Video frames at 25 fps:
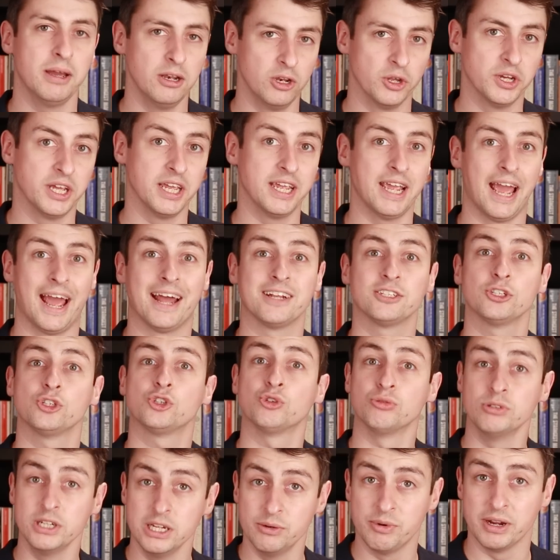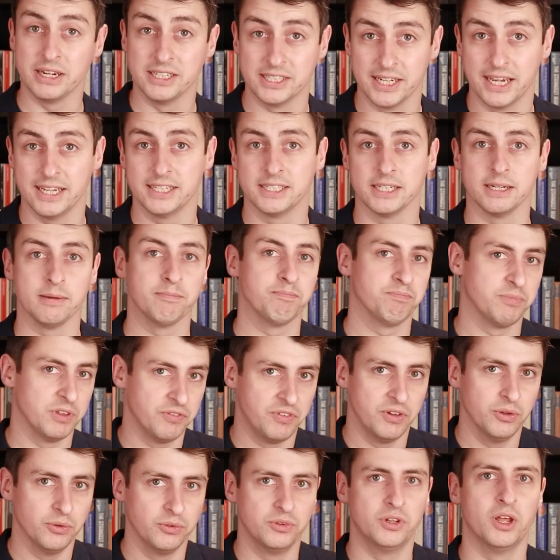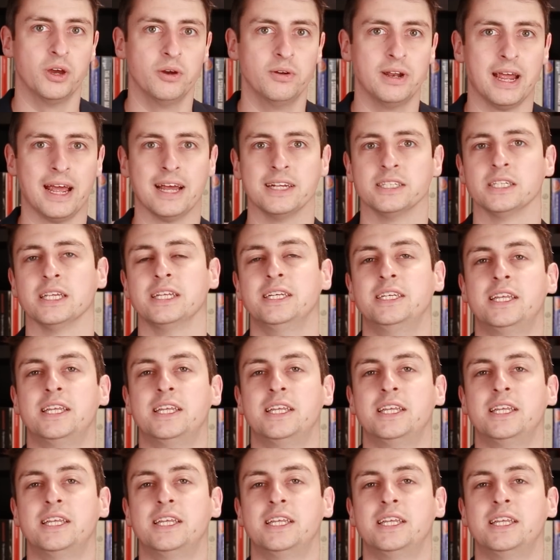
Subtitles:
by looking at tree ring data, the field known as